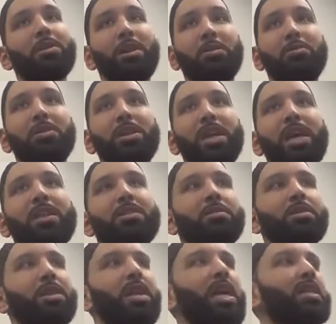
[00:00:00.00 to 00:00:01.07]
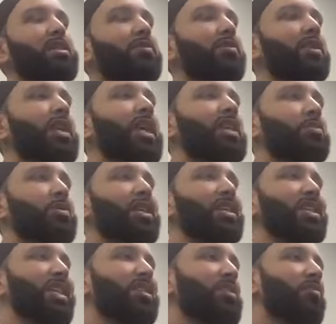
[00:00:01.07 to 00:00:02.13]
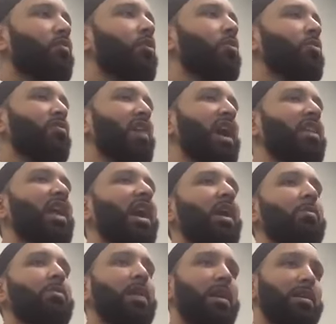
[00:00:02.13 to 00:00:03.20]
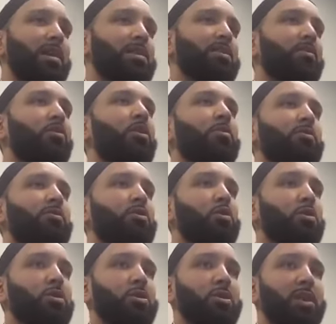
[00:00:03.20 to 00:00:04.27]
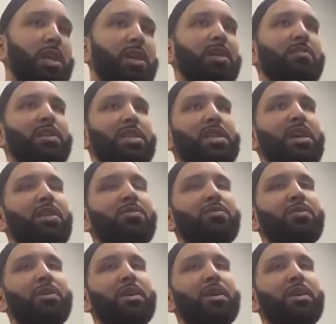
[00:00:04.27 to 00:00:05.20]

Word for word: and you delayed their janazah for days because that's a form of adhab, that, that's a form of torture in and of itself